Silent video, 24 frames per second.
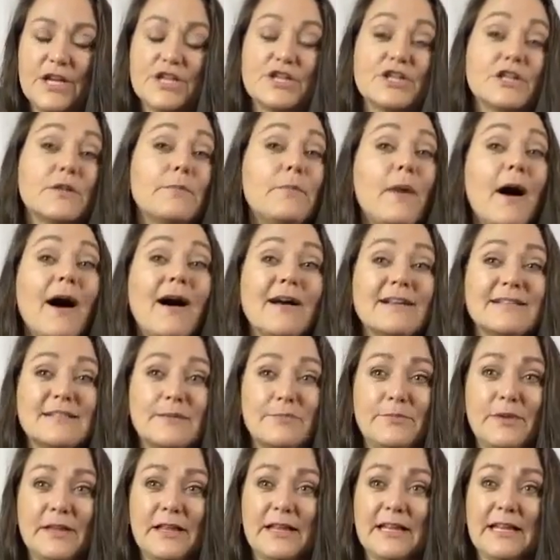to the
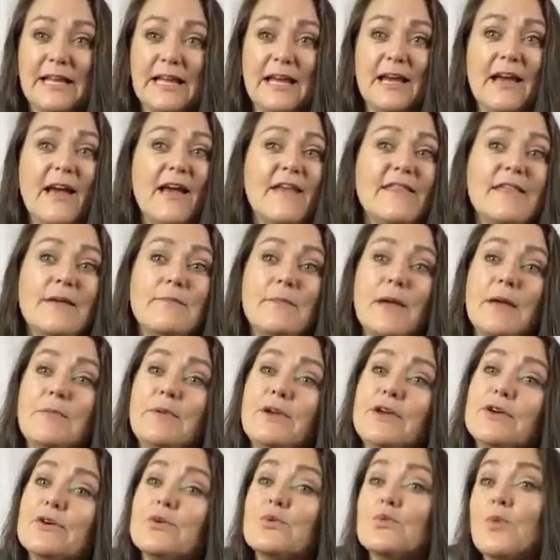possibility that maybe
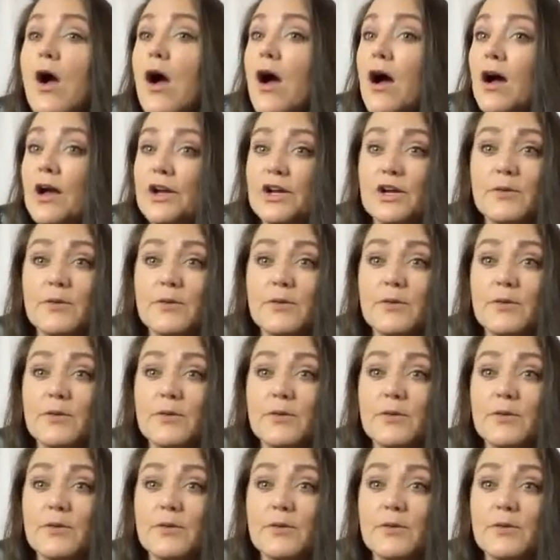you're wrong,